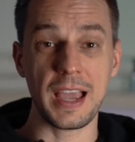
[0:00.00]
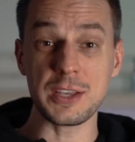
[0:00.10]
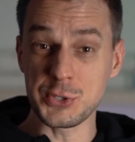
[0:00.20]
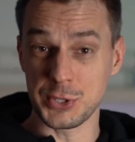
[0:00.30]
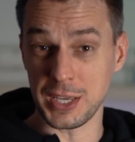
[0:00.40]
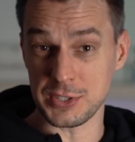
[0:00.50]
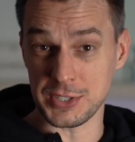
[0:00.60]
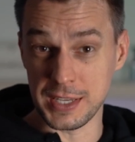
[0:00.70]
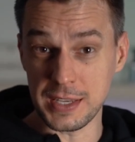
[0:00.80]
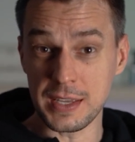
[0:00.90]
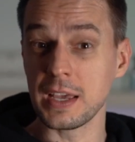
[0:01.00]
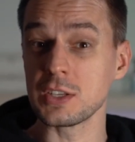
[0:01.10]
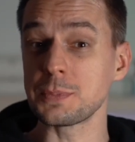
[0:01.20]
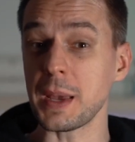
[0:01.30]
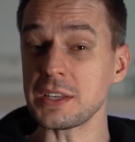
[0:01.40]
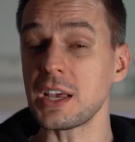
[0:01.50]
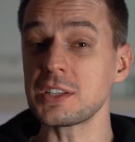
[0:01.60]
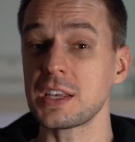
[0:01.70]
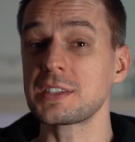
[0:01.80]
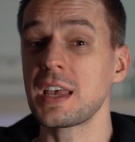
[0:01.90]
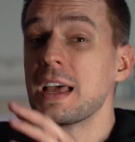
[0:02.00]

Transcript: As you can see, SpaceX has